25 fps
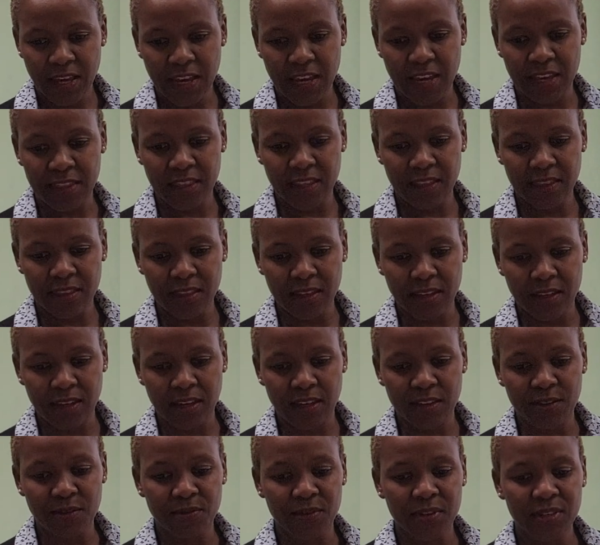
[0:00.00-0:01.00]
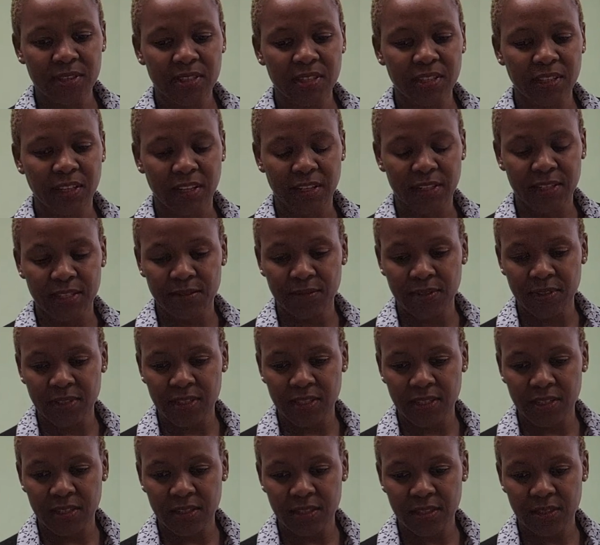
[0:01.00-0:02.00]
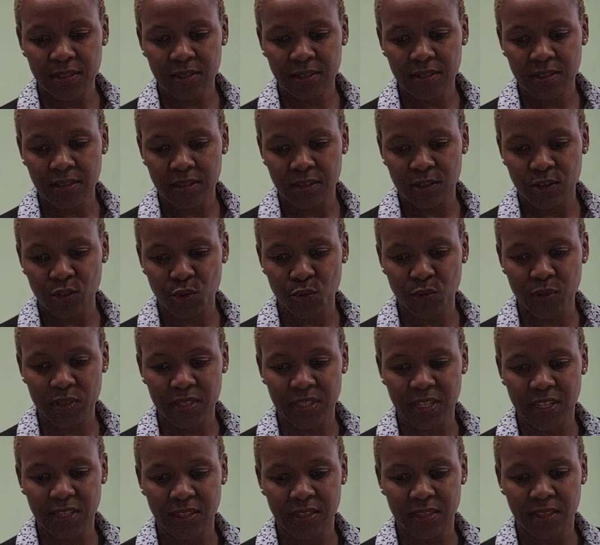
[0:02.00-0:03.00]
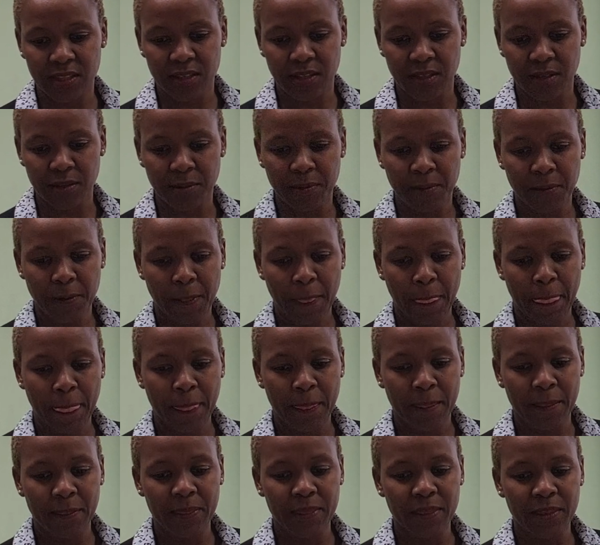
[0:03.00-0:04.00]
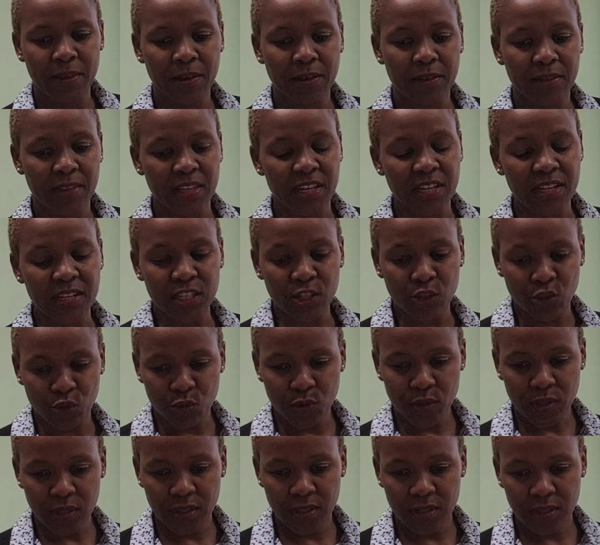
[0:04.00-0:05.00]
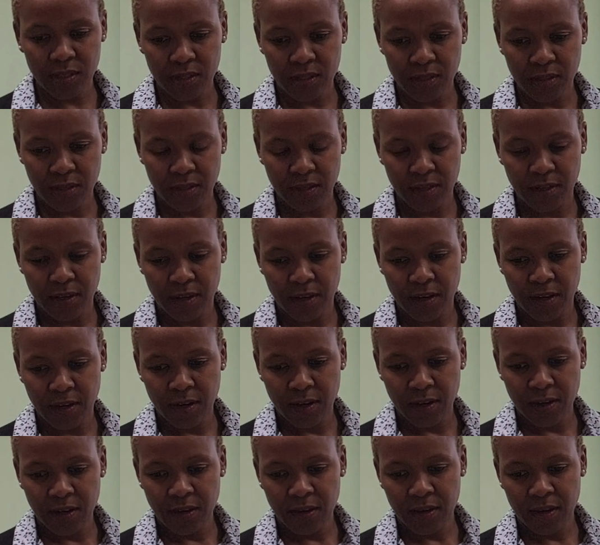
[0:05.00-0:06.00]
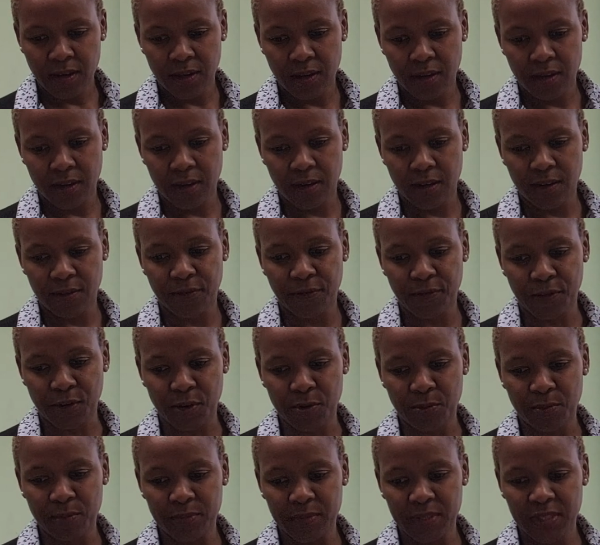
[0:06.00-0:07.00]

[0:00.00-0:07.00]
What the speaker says: And then the investing activities shows that they reduced from